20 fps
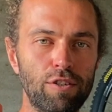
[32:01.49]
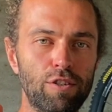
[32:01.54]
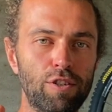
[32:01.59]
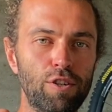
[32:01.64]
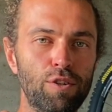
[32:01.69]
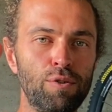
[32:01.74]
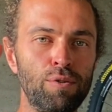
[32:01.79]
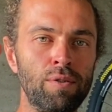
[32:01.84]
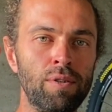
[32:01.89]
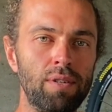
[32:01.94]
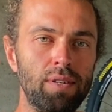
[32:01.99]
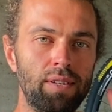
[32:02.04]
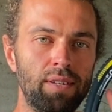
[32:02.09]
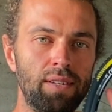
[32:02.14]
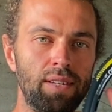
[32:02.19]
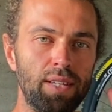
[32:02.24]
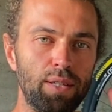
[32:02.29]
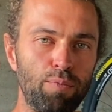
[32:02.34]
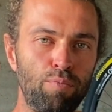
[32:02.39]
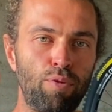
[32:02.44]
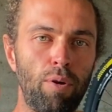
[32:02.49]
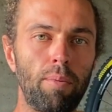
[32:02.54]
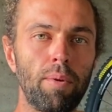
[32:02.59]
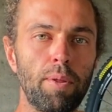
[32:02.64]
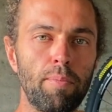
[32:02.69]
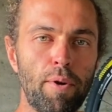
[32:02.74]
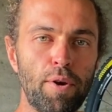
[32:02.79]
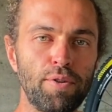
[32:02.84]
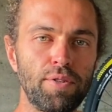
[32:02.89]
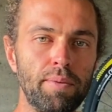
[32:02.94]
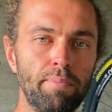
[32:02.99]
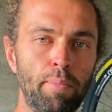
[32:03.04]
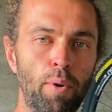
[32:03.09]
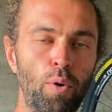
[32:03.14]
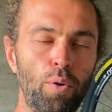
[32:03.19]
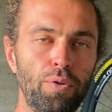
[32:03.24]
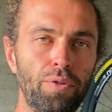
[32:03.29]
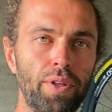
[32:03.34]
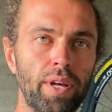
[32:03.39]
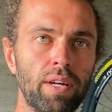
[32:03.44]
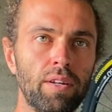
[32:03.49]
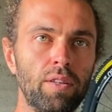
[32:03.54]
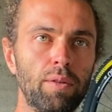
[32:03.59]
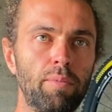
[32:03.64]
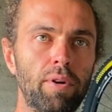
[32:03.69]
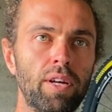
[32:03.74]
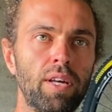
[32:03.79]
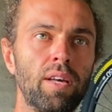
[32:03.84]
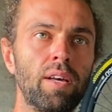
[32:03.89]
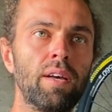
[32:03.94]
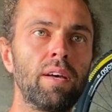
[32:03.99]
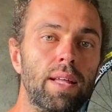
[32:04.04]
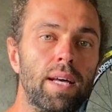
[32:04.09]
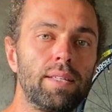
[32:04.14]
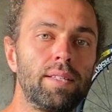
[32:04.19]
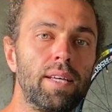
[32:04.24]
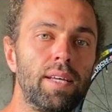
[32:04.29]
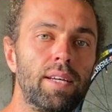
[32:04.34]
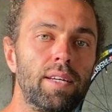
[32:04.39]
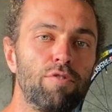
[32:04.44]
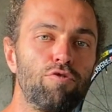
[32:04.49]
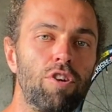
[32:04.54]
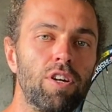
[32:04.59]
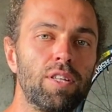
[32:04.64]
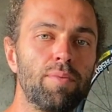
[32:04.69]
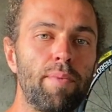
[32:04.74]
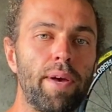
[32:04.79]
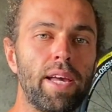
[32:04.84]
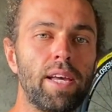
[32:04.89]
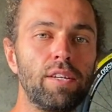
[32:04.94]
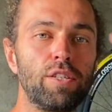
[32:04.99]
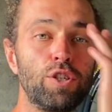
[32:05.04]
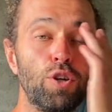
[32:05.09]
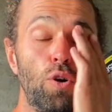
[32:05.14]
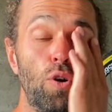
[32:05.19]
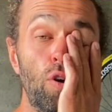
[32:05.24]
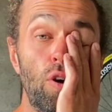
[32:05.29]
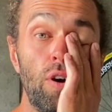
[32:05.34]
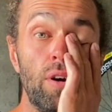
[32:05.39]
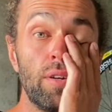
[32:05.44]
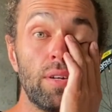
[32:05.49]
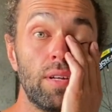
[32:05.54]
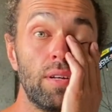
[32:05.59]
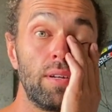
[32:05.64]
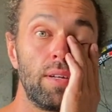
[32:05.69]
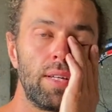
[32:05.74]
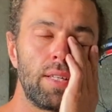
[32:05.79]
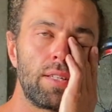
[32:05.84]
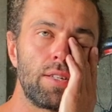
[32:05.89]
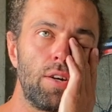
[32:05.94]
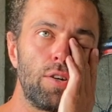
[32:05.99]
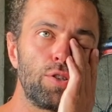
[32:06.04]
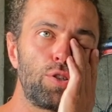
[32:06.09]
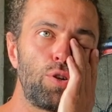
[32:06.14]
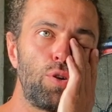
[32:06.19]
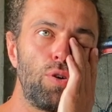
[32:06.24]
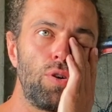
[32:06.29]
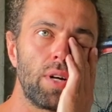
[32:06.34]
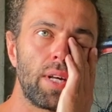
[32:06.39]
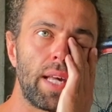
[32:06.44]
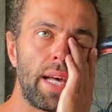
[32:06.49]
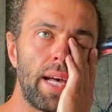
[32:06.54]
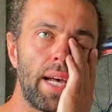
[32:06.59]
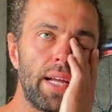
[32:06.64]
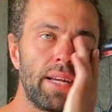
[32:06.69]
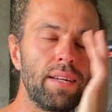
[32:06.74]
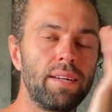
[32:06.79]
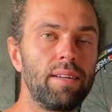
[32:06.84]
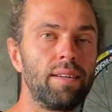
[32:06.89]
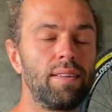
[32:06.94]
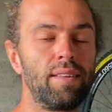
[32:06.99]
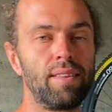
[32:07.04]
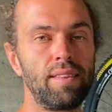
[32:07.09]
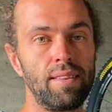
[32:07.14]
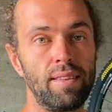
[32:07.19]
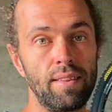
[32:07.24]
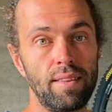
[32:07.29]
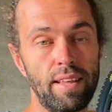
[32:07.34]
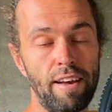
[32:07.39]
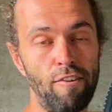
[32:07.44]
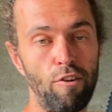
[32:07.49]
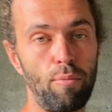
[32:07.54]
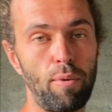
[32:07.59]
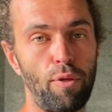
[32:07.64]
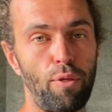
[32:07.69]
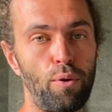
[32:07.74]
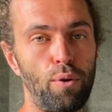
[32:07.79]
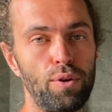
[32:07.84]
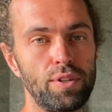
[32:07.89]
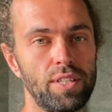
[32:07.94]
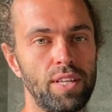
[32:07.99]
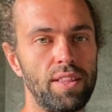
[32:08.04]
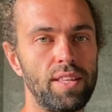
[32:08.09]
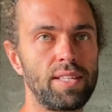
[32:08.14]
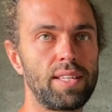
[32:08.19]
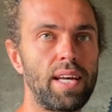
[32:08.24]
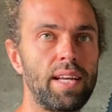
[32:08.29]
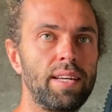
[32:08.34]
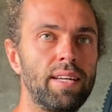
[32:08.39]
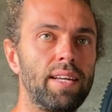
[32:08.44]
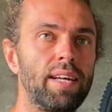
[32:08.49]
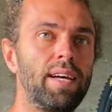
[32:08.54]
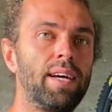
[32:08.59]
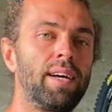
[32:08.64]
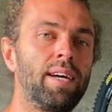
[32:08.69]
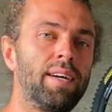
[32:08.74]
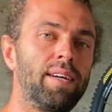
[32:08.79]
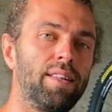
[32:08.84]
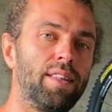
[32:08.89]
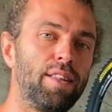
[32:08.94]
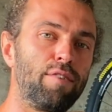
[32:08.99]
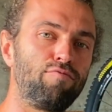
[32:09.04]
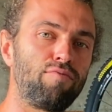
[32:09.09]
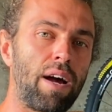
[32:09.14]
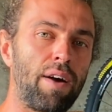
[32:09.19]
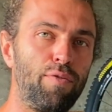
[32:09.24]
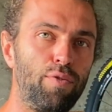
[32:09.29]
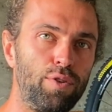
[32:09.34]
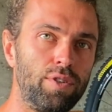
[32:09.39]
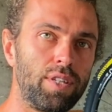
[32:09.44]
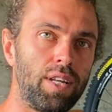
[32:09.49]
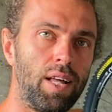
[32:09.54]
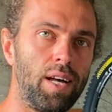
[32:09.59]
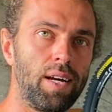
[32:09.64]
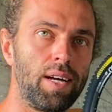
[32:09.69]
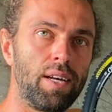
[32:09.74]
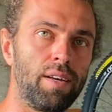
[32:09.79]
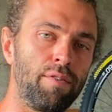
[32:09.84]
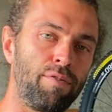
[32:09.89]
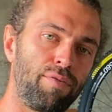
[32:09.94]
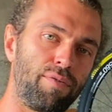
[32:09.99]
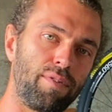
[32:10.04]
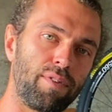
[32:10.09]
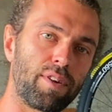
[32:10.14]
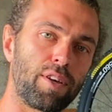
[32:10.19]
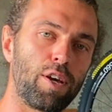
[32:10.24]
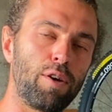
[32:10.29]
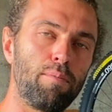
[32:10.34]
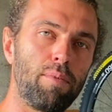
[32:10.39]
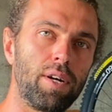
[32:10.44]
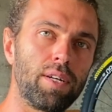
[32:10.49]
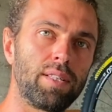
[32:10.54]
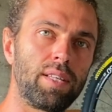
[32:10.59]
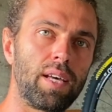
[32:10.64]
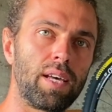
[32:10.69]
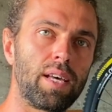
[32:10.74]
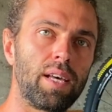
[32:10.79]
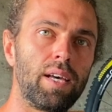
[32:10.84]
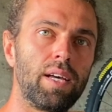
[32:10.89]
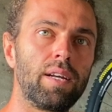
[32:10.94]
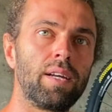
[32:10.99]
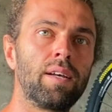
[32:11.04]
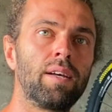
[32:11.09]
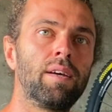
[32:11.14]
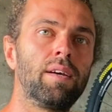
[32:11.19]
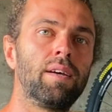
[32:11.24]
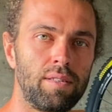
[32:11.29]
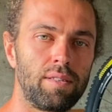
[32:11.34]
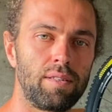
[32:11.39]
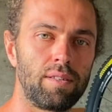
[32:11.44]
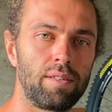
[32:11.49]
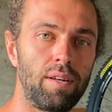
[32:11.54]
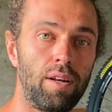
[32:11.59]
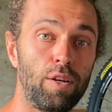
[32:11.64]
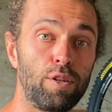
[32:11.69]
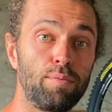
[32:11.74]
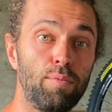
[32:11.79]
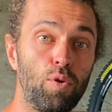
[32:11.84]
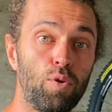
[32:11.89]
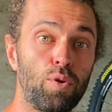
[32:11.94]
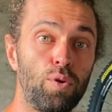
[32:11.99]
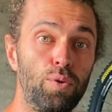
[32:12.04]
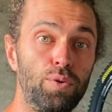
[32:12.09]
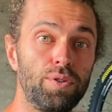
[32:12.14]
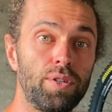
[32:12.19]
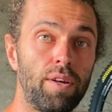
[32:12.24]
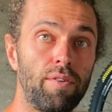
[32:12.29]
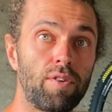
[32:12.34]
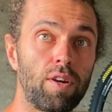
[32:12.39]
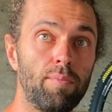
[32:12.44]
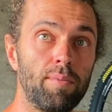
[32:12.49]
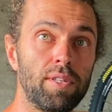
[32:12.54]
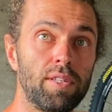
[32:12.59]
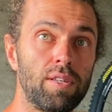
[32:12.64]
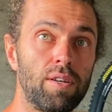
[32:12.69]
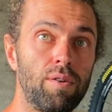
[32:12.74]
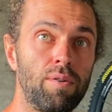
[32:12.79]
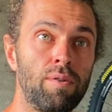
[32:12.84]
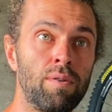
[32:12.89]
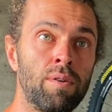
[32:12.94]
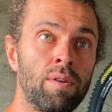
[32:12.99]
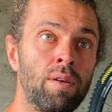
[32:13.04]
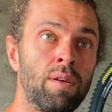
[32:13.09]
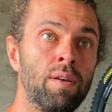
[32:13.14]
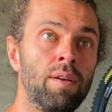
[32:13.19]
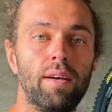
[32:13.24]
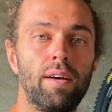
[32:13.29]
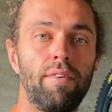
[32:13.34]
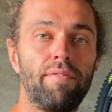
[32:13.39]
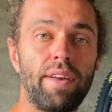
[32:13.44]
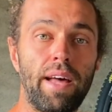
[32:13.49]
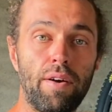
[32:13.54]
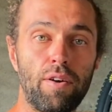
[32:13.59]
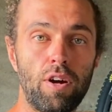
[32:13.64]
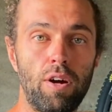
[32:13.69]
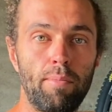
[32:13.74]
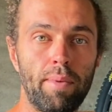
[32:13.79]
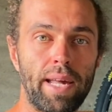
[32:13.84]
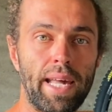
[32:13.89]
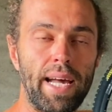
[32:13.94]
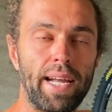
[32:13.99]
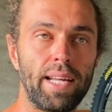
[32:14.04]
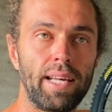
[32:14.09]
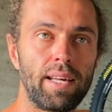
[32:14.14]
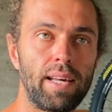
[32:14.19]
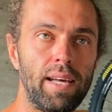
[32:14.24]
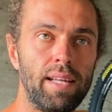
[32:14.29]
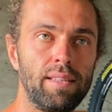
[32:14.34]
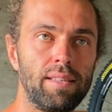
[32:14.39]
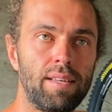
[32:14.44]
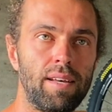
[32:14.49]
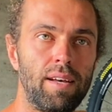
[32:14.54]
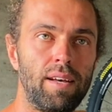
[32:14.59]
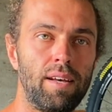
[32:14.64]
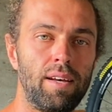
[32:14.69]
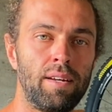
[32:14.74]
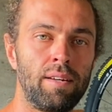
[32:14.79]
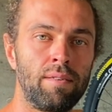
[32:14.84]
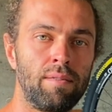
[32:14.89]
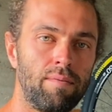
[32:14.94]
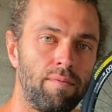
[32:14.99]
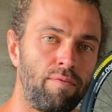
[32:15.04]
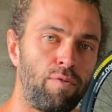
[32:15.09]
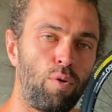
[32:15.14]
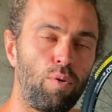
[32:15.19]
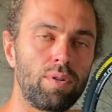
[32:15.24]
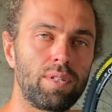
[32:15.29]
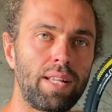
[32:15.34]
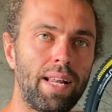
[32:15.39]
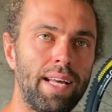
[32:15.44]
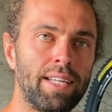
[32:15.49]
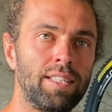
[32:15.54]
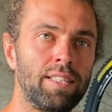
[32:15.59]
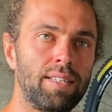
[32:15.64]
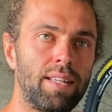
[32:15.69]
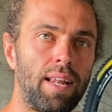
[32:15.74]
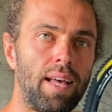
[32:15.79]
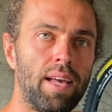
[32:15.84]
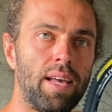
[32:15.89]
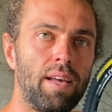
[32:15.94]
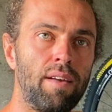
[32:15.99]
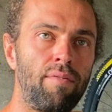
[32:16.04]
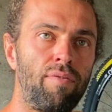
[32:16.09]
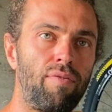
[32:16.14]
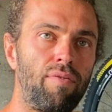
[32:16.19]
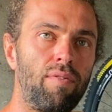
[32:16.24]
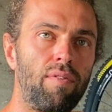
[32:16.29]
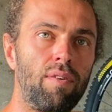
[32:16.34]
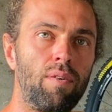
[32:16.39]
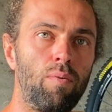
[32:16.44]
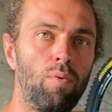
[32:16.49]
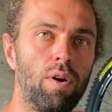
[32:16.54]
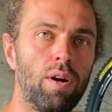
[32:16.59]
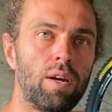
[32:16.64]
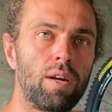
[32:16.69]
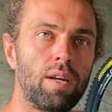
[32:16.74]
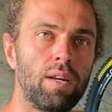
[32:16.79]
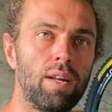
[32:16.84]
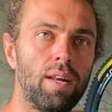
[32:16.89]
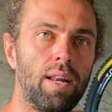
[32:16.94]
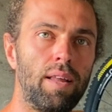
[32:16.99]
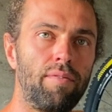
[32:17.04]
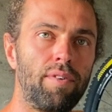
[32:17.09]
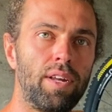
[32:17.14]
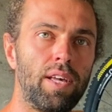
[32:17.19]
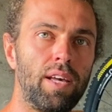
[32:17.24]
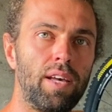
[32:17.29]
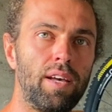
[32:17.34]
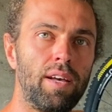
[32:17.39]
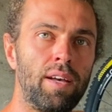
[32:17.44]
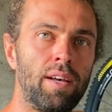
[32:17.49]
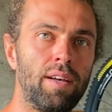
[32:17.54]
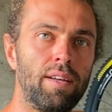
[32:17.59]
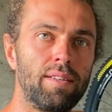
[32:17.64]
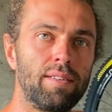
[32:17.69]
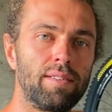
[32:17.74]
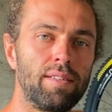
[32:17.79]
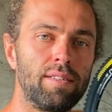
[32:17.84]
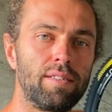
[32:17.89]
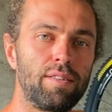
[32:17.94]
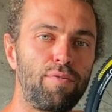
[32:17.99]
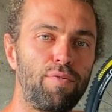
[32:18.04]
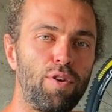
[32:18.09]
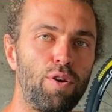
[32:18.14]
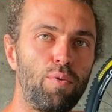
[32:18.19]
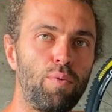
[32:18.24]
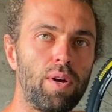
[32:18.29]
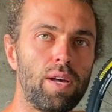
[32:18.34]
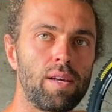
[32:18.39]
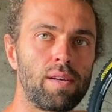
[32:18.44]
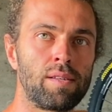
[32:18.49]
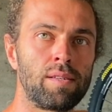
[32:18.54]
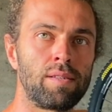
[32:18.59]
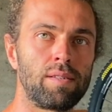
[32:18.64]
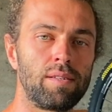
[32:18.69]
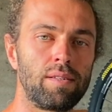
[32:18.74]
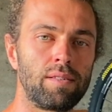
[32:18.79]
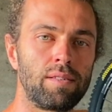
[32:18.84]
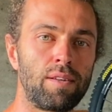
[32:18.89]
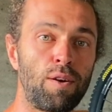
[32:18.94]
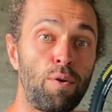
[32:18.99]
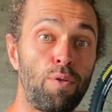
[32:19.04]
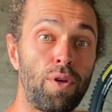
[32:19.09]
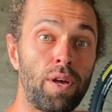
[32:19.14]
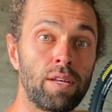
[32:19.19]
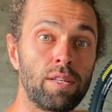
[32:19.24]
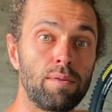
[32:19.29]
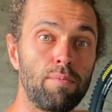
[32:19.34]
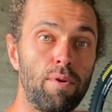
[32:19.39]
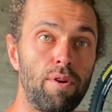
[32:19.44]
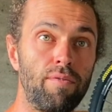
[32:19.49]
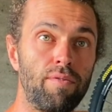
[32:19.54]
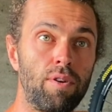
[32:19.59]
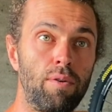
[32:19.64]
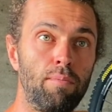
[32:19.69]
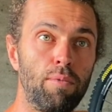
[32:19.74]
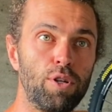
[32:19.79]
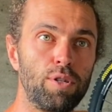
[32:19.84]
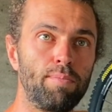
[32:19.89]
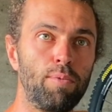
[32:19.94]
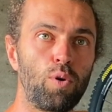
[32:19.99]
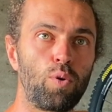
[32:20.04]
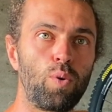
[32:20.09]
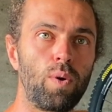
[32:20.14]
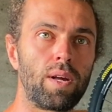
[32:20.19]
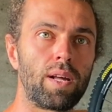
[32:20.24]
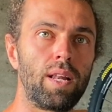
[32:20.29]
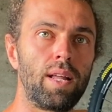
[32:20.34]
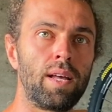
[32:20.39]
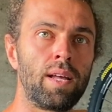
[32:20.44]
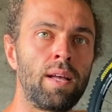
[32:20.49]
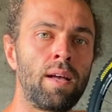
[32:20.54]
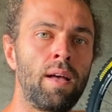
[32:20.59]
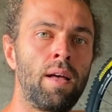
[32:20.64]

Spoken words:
tuned. It's probably the most important thing on the bike. That's it, tried to make it short. It's not short again. They're all my thoughts on the sender. The Raffle's live, go and buy a ticket. Loads more cool stuff coming soon. I've now got a mechanic intern / slave working and living here since a few weeks, so things are moving on much more quickly.